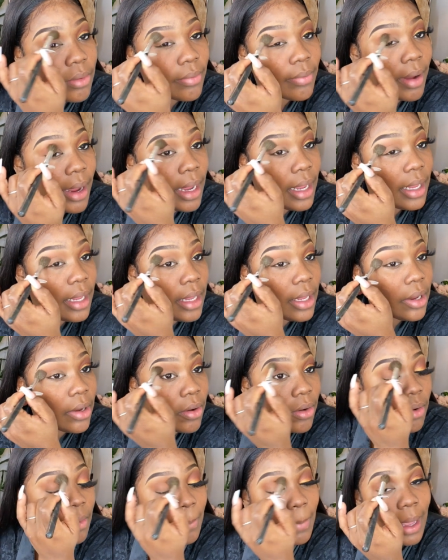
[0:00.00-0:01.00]
right
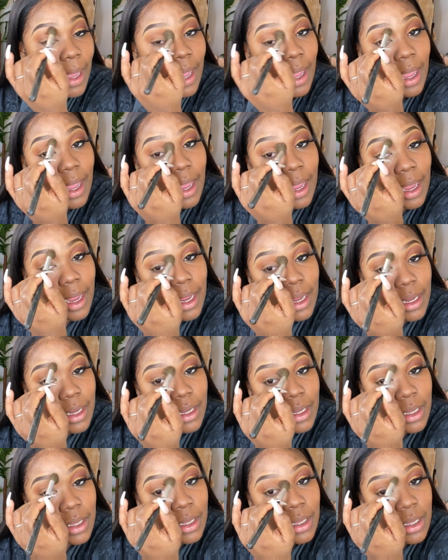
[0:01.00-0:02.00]
here on my eye
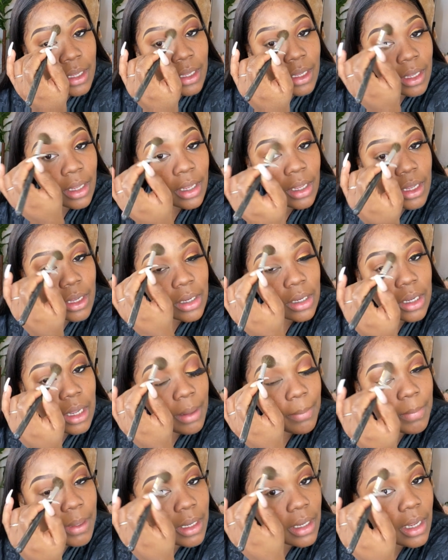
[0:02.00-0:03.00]

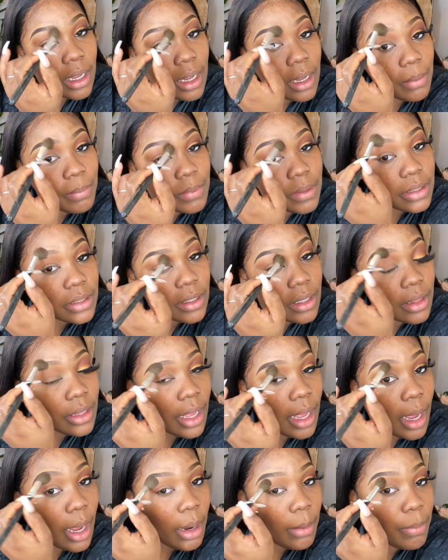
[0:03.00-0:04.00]
coming up to
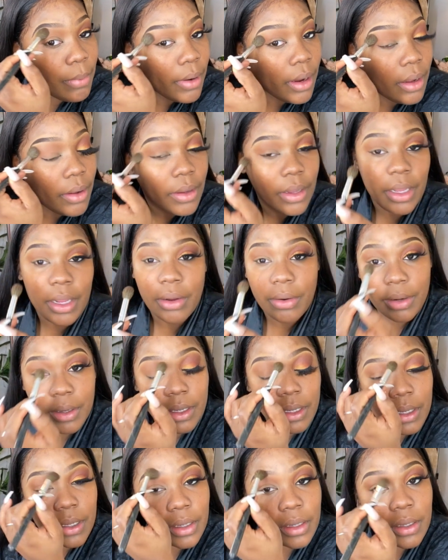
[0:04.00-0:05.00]
the eyebrow
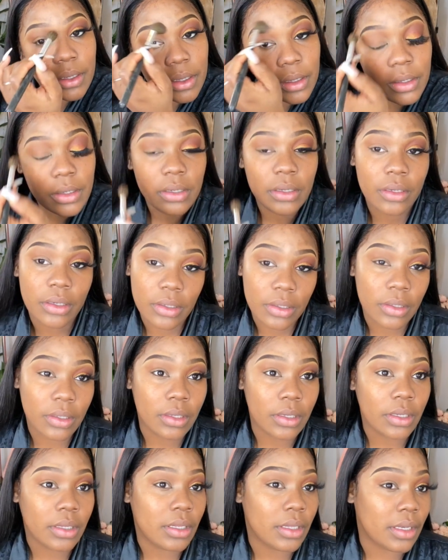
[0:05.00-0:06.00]
area
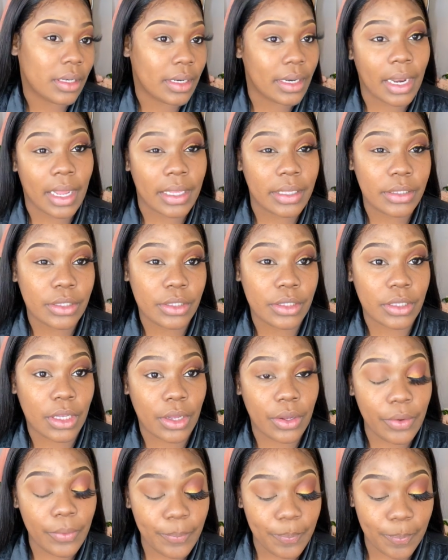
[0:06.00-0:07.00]
like
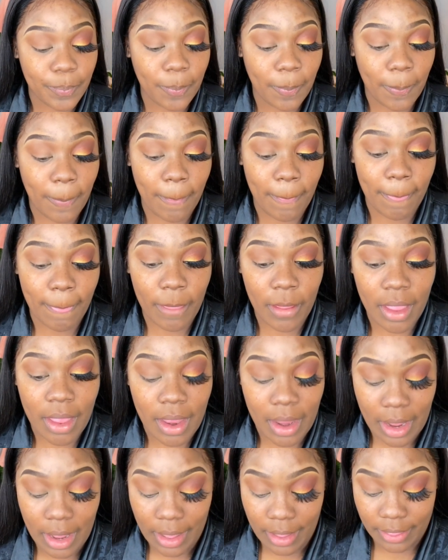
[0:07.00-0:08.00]
so.
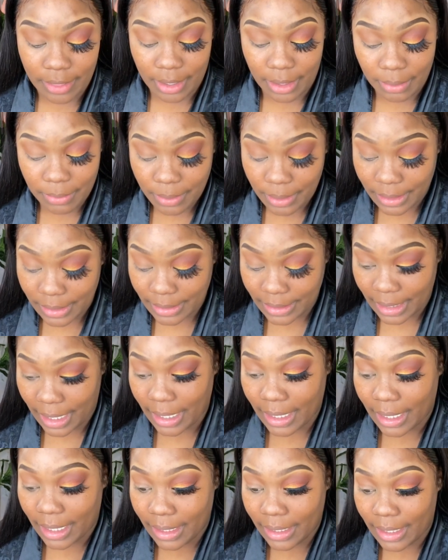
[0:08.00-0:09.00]
Then I'm going to
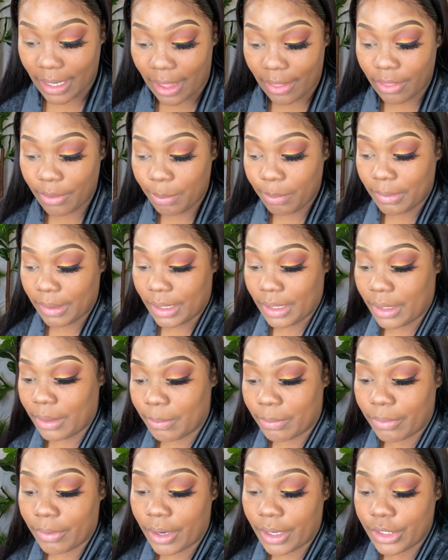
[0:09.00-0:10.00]
take another
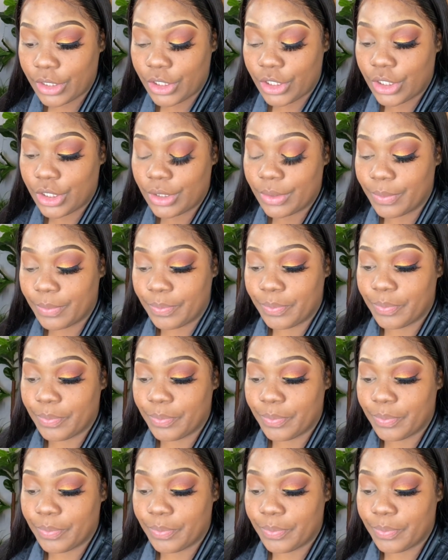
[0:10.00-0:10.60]
blending brush